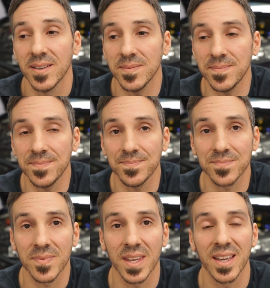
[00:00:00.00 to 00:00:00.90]

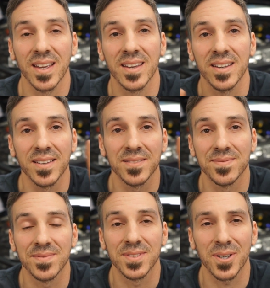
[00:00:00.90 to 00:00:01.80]

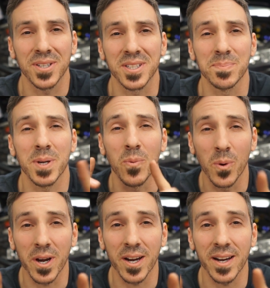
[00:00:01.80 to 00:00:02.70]
It's hard to explain
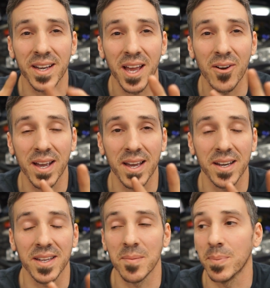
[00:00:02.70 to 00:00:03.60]
where and how I added it,